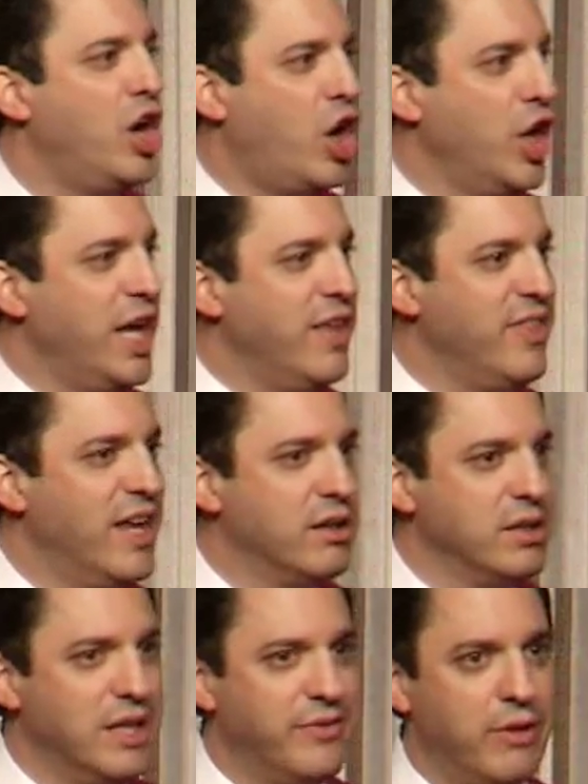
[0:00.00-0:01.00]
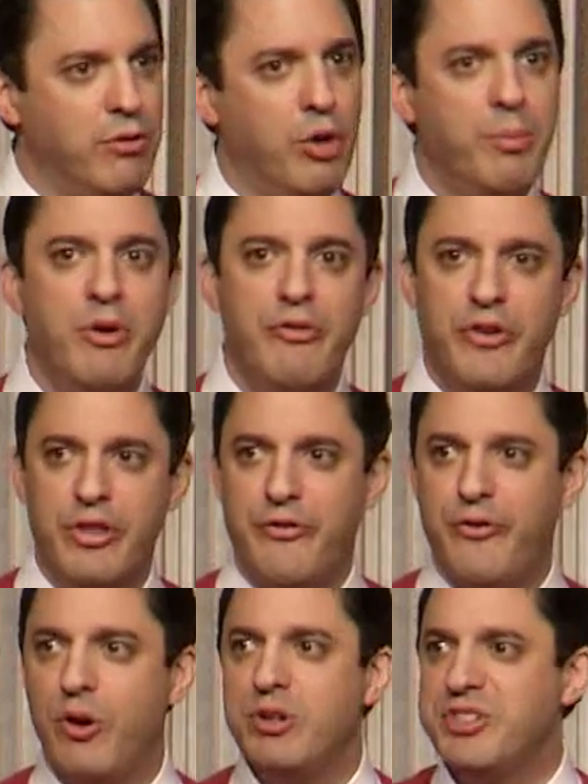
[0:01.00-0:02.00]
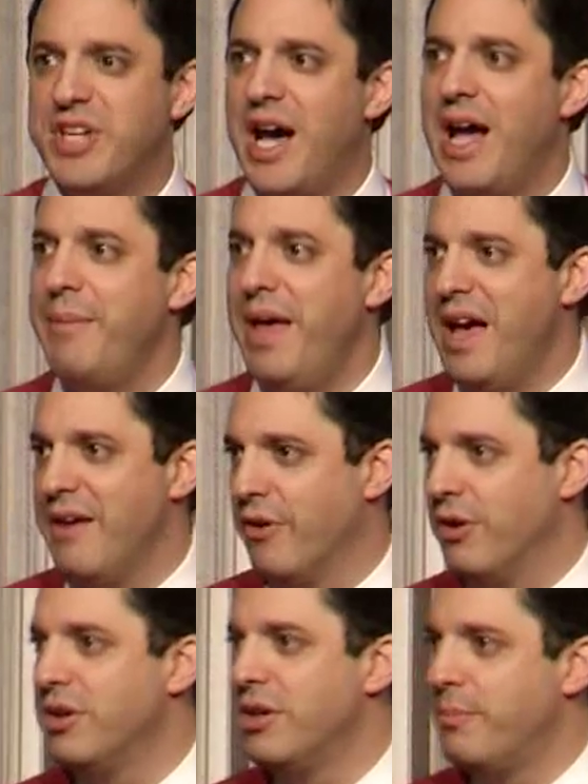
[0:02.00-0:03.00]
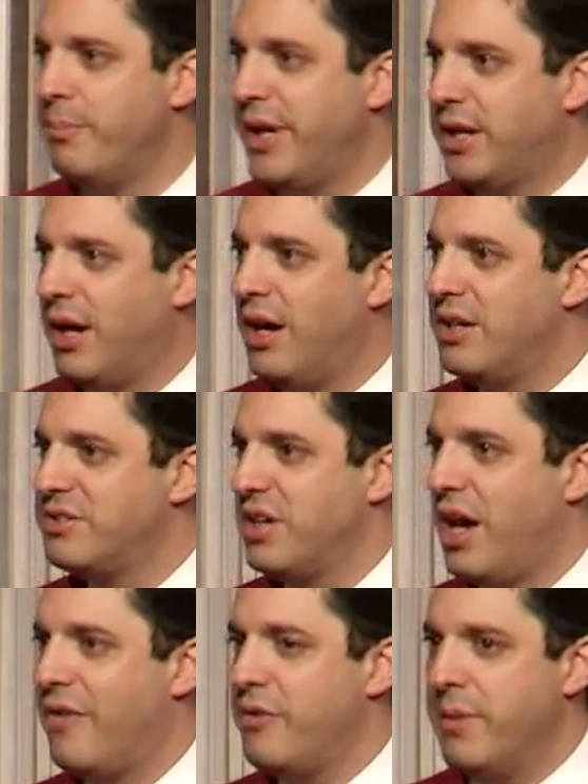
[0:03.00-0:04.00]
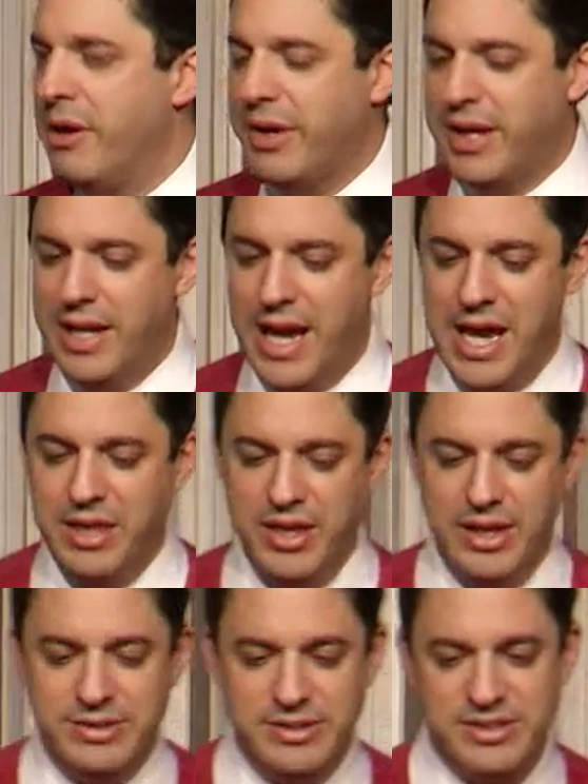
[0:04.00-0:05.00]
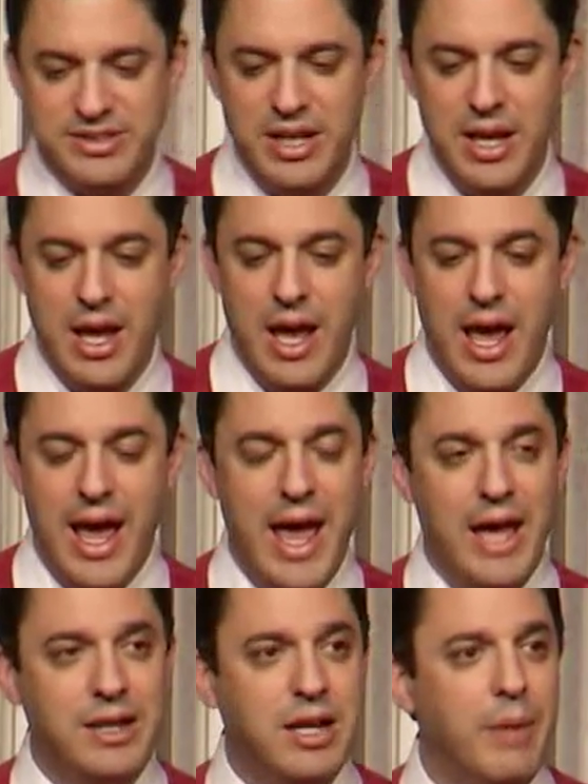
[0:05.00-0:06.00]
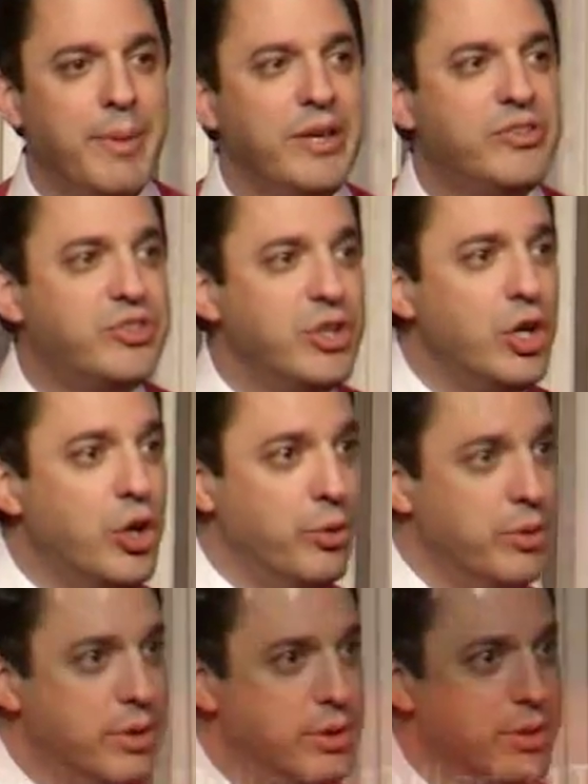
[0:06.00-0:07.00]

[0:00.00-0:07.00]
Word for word: in their living room for the first time ever because of American Atheists. And coming soon,